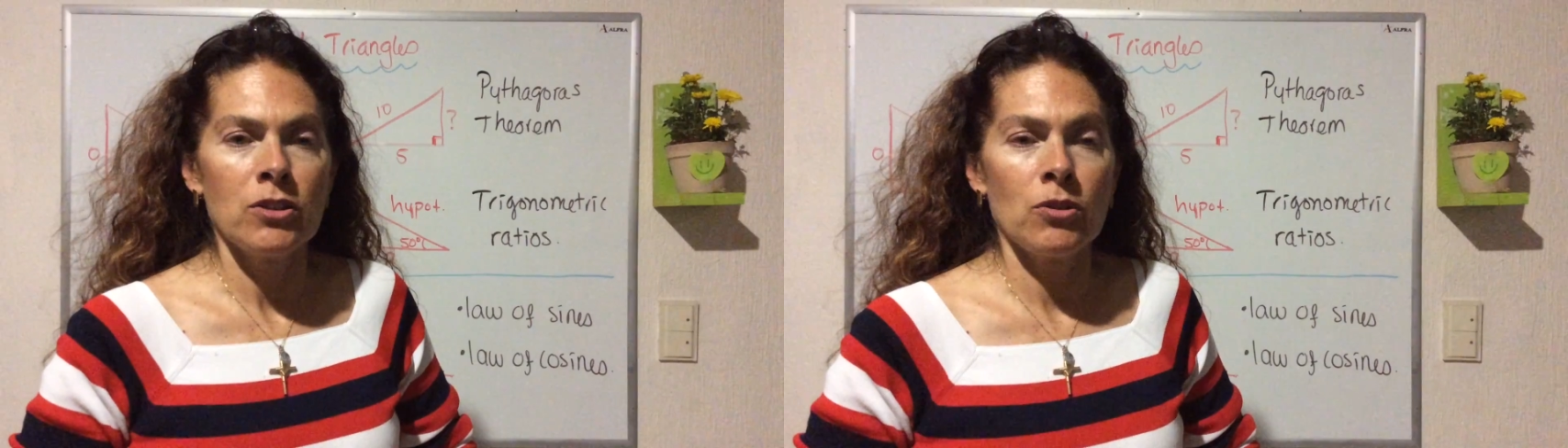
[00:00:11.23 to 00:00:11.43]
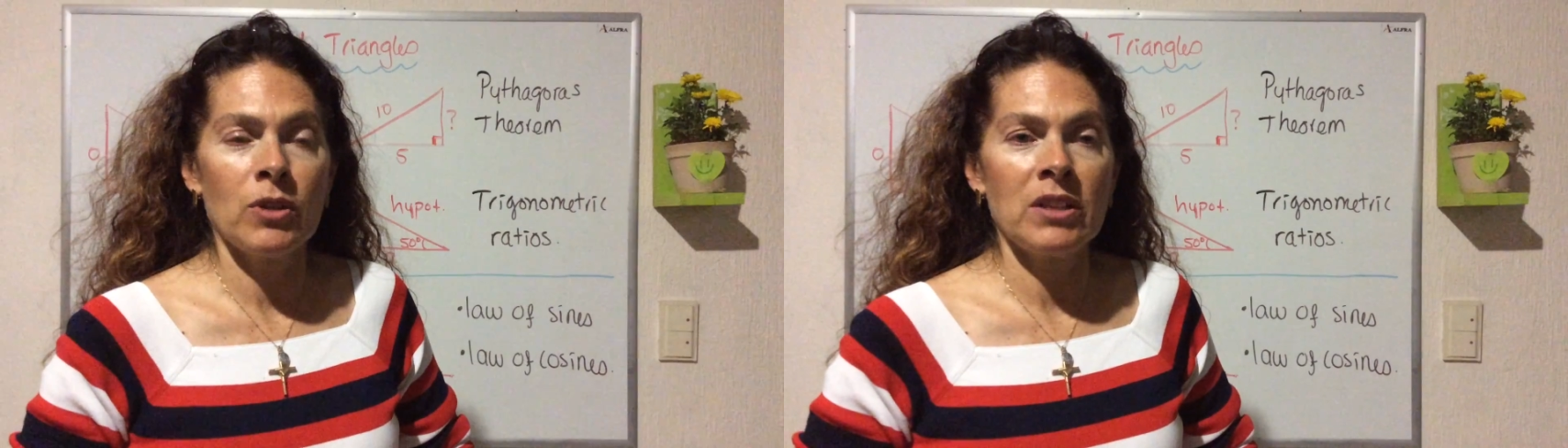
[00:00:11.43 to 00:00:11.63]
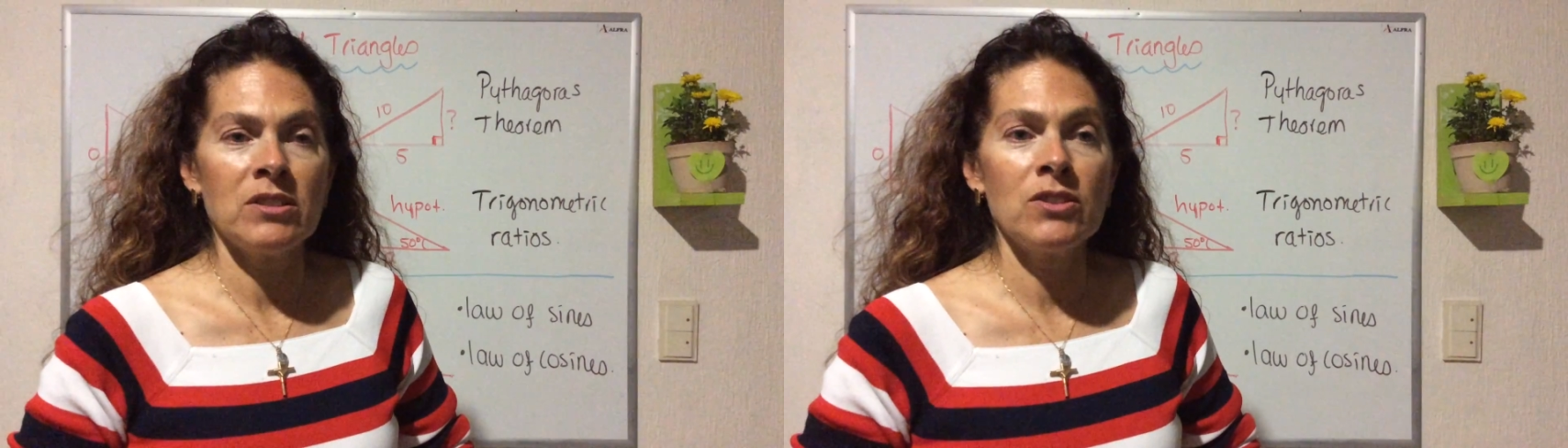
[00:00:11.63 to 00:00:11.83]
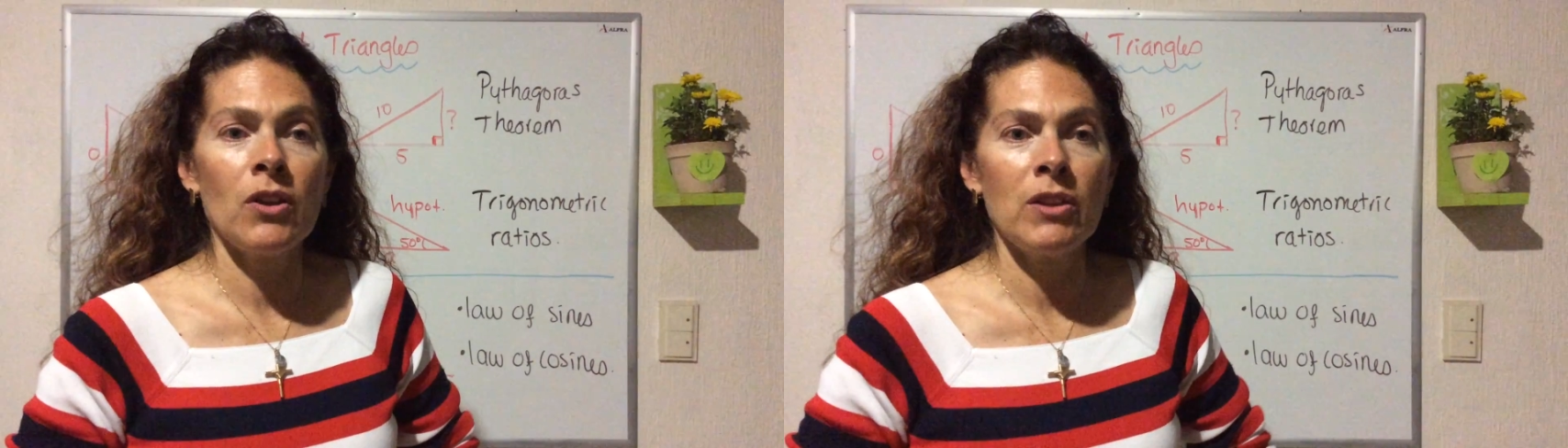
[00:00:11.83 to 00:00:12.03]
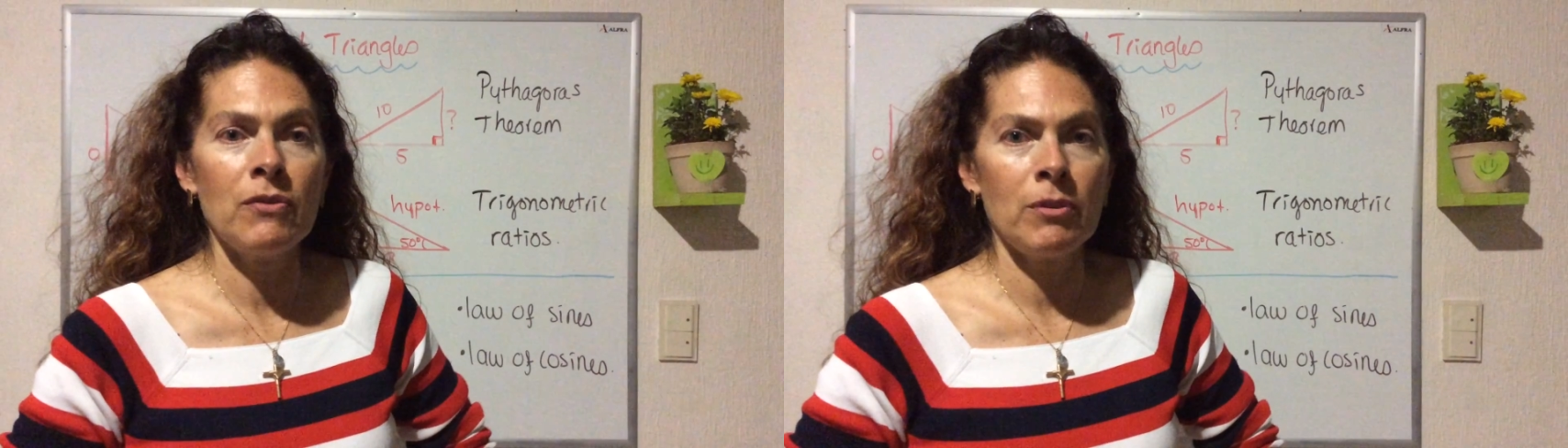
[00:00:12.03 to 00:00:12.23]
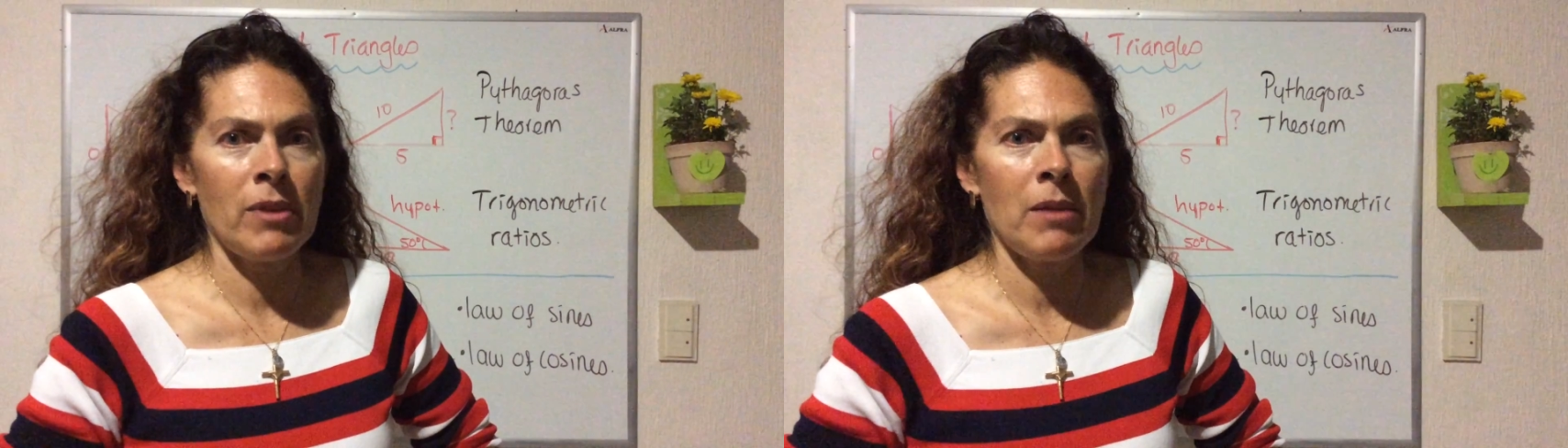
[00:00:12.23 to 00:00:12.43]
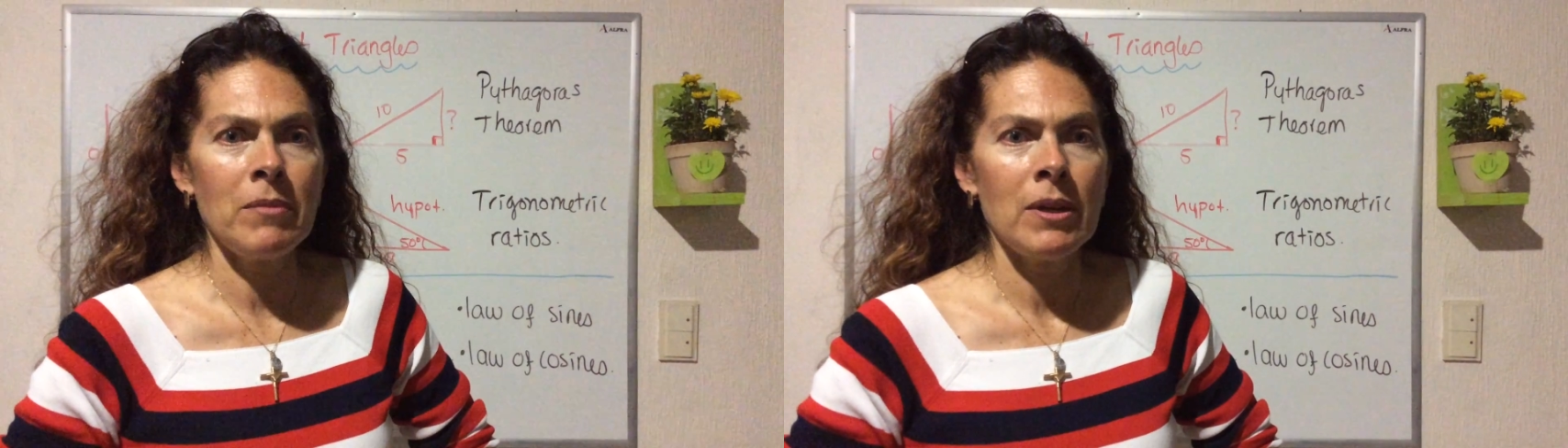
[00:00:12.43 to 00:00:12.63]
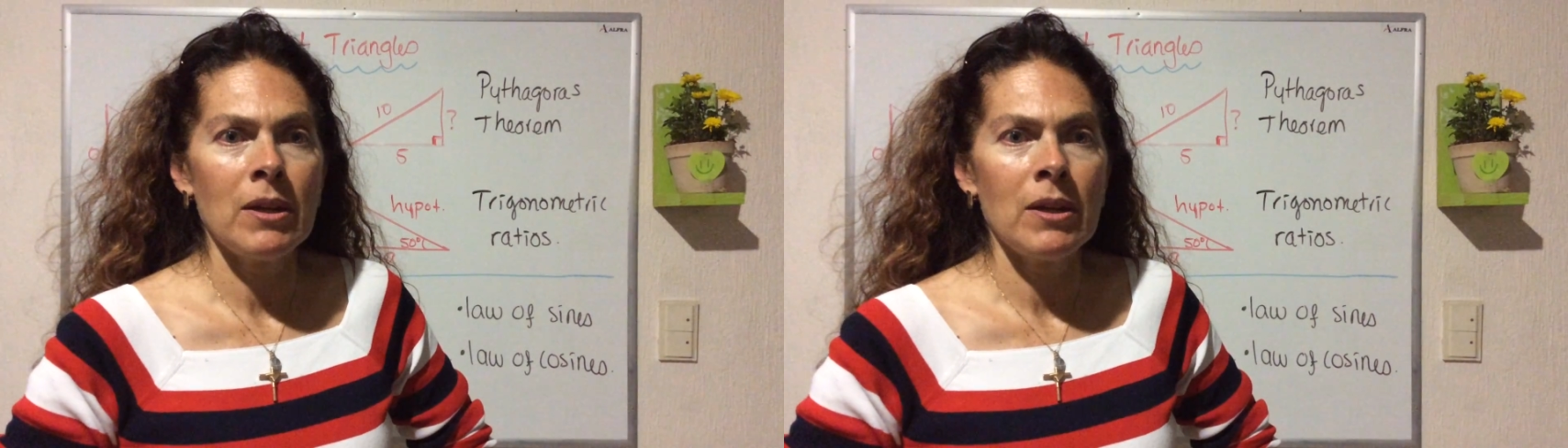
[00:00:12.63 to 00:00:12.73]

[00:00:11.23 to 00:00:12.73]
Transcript: so you can study from them,